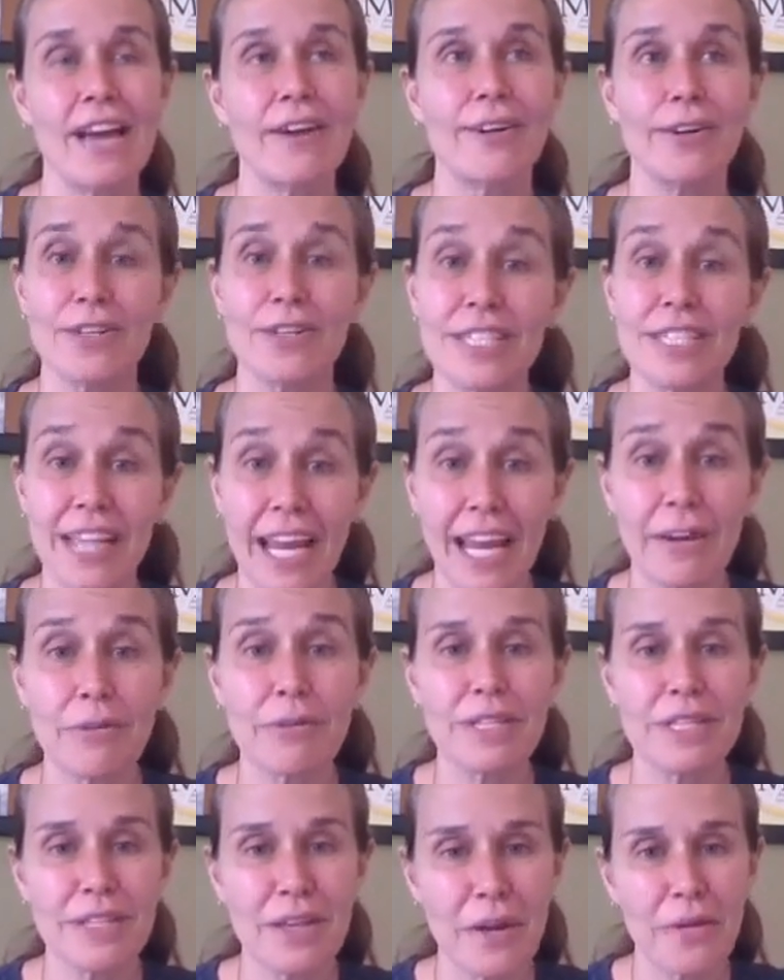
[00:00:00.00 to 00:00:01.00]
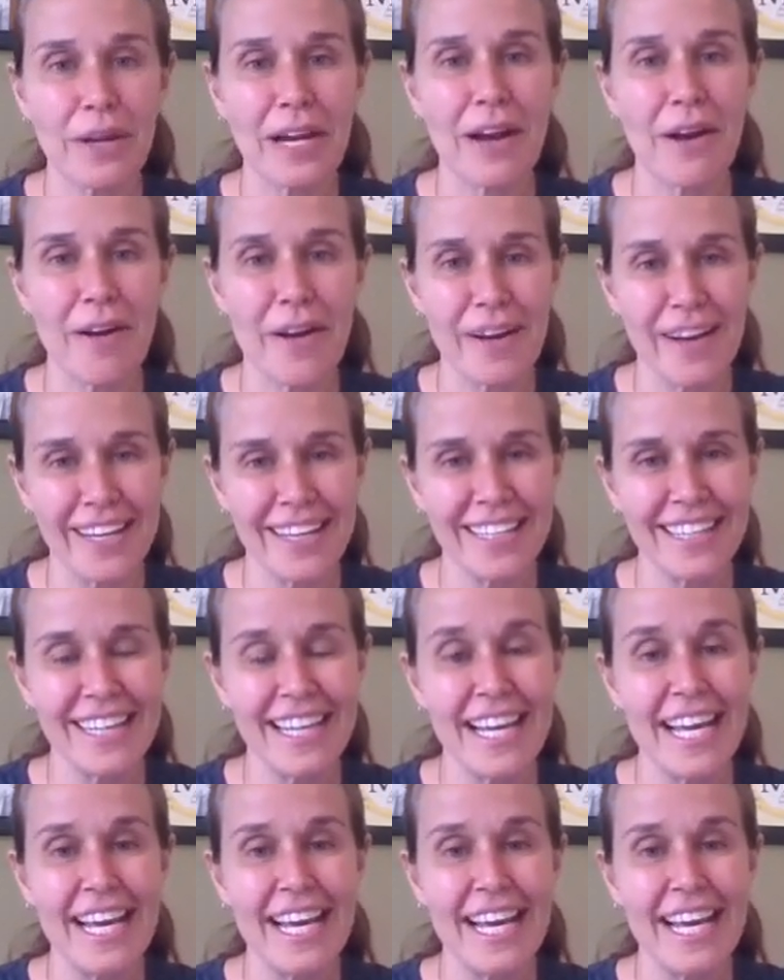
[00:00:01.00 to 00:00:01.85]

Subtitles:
understand what's going on